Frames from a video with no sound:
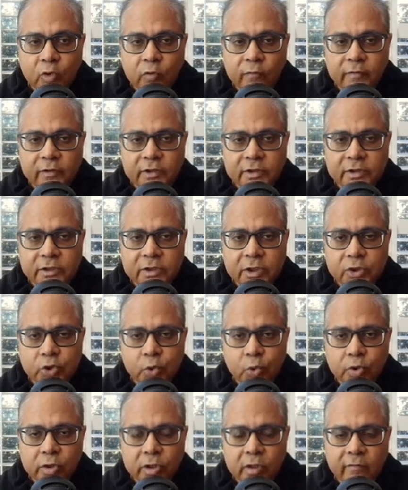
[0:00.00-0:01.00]
which is the
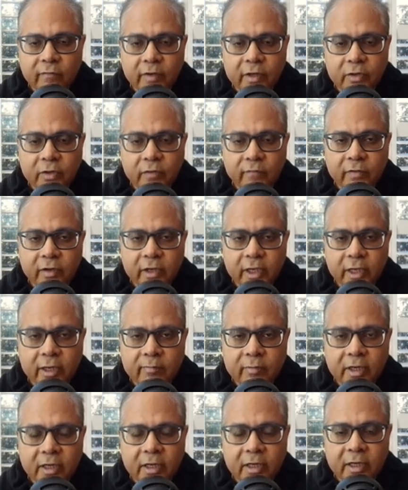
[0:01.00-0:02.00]
total weight of the
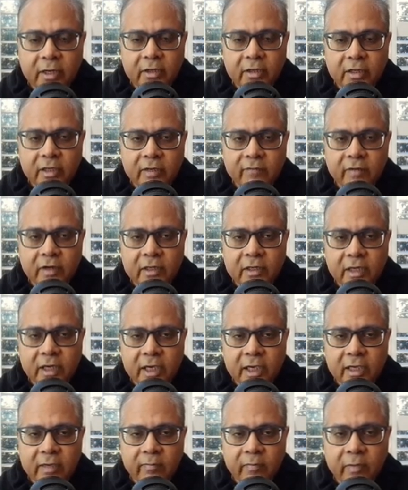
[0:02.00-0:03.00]
airplane at a given
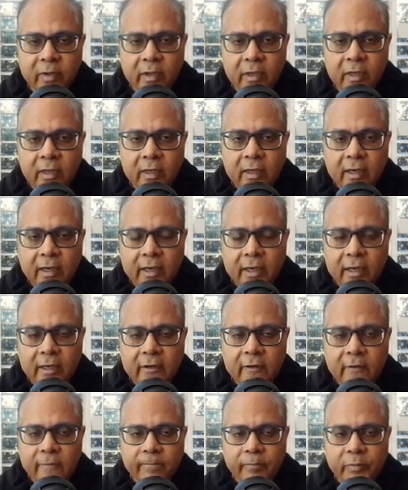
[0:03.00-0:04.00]
time.
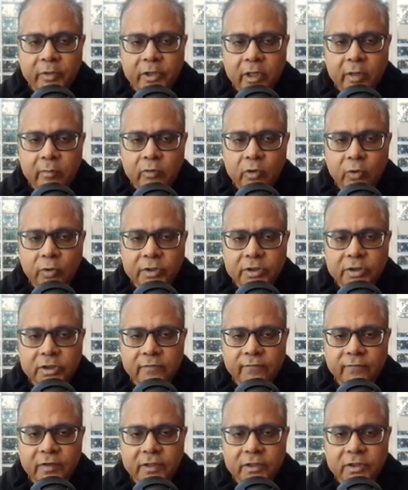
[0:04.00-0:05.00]
And W is the
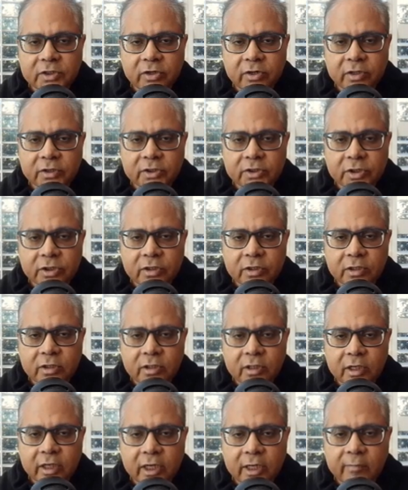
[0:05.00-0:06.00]
fixed structural
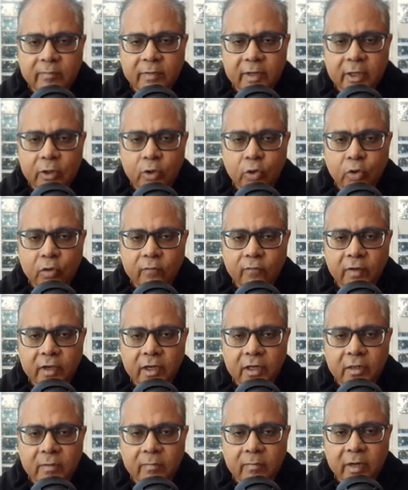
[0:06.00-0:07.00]
and payload
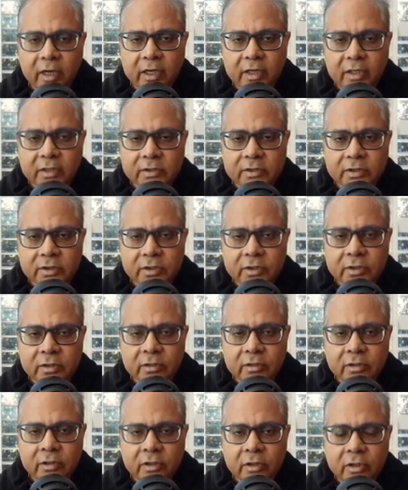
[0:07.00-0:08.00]
weight minus the
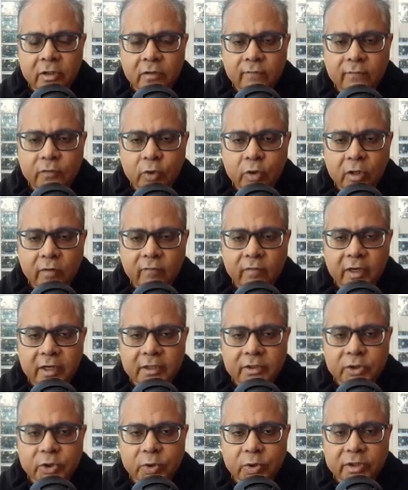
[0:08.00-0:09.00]
fuel
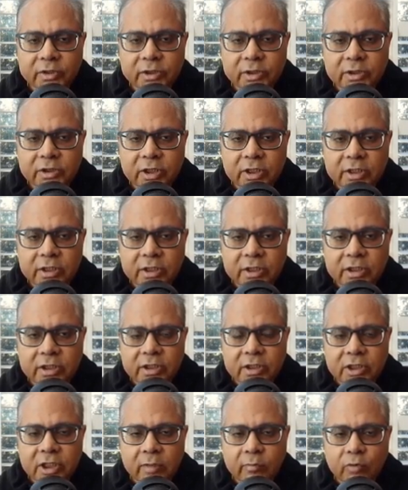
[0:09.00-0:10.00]
weight. So essentially
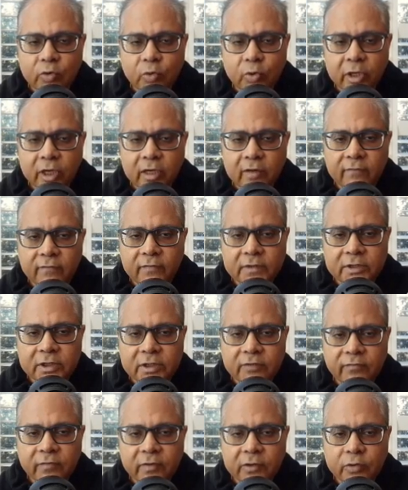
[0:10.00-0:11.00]
dWF is
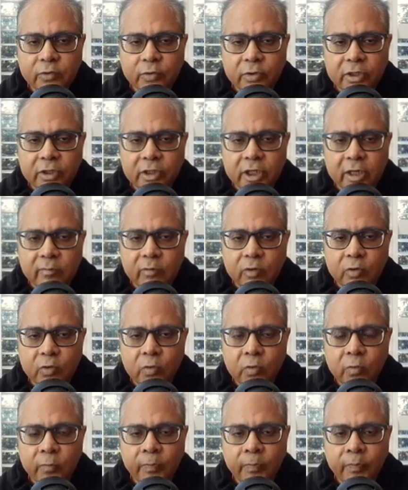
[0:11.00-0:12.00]
equal to
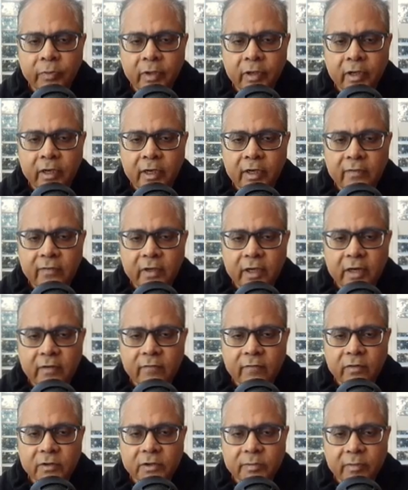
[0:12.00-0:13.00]
dW, and that
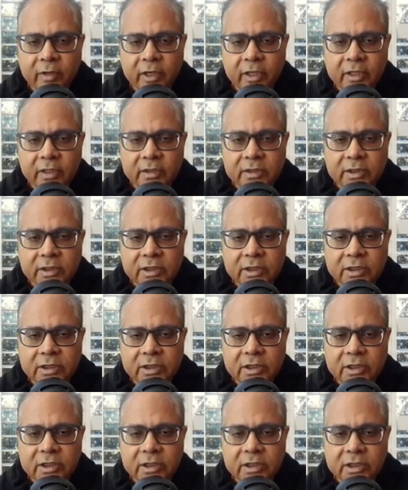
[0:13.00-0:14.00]
was minus
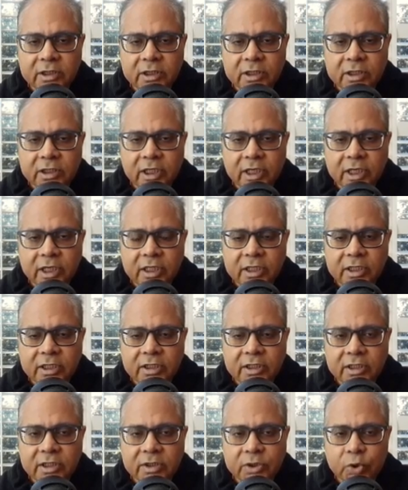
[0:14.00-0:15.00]

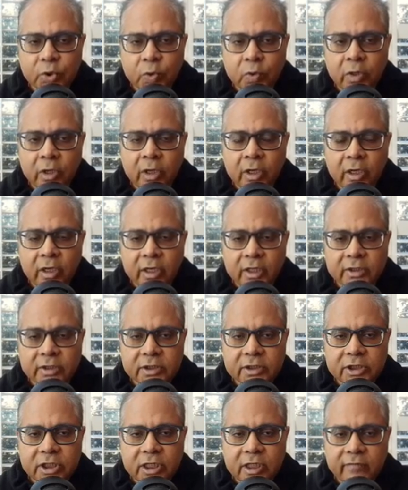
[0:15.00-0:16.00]
cttA/dt. So
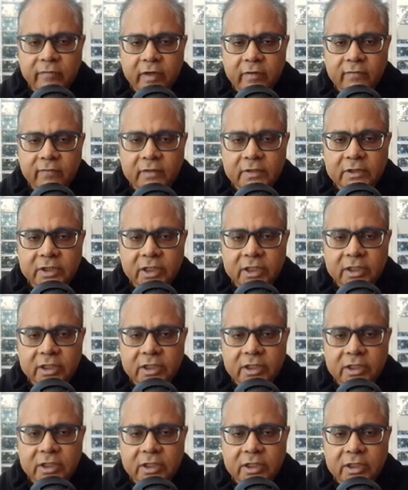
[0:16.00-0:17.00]
essentially, when we say
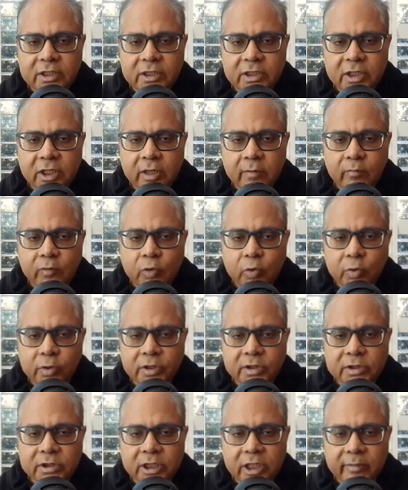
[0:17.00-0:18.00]
dW
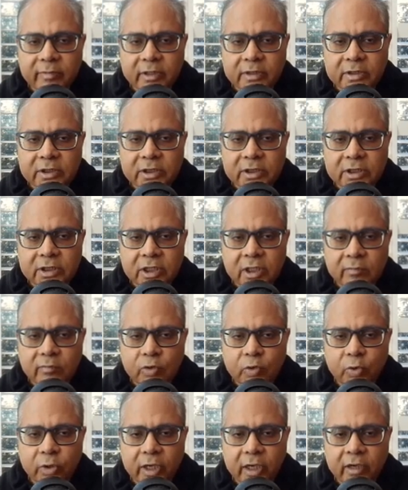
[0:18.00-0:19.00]
is same as
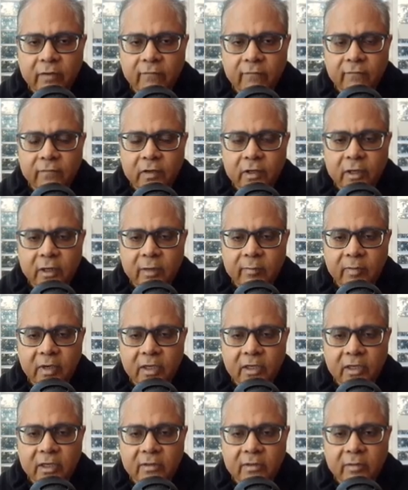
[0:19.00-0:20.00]
dWF, we are
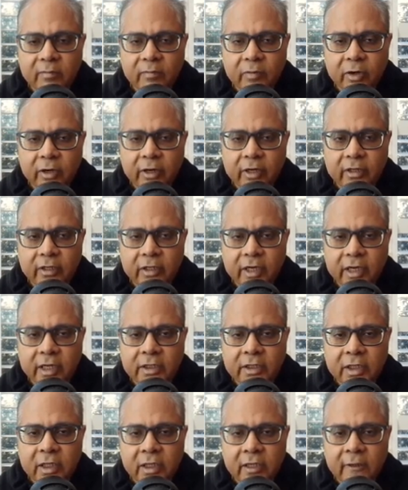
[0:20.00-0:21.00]
making the point
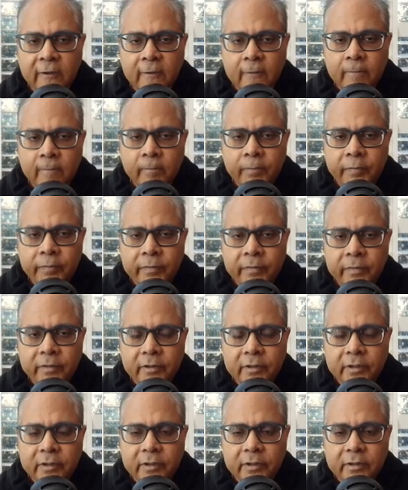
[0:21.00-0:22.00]
that
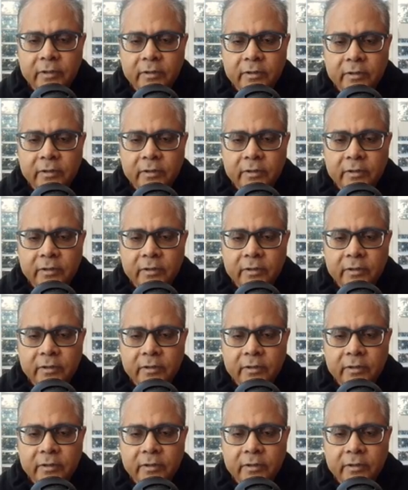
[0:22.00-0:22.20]
the